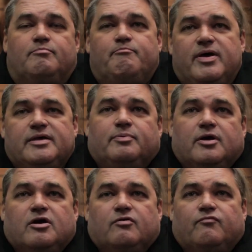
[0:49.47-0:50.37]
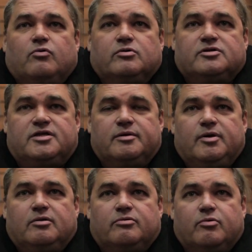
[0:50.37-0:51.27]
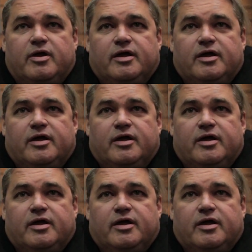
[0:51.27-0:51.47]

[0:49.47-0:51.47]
bass player for Stickmen with Ray